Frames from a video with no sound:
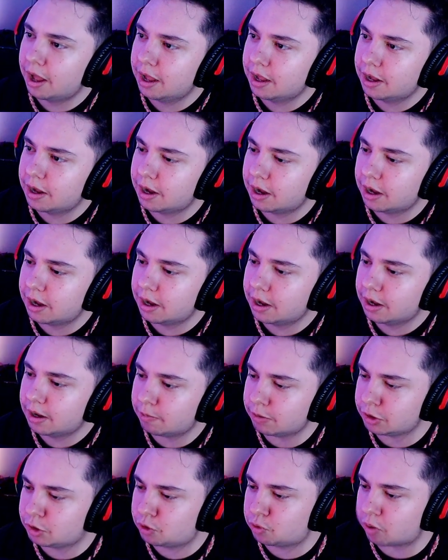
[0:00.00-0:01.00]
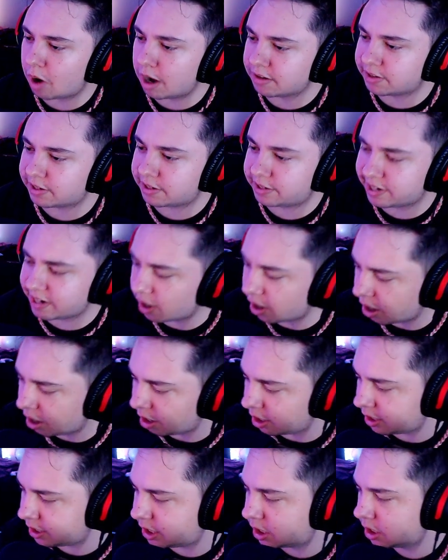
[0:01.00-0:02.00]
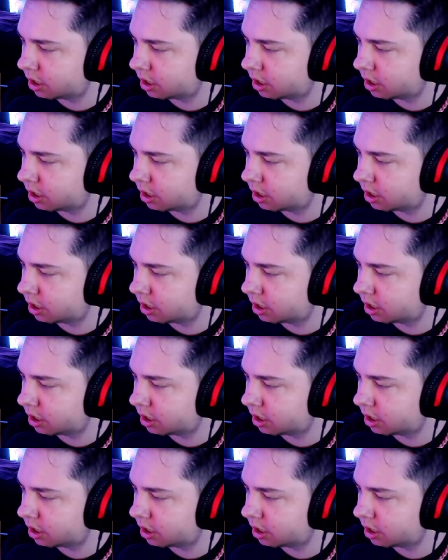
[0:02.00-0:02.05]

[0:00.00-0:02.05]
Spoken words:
What drugs is he on?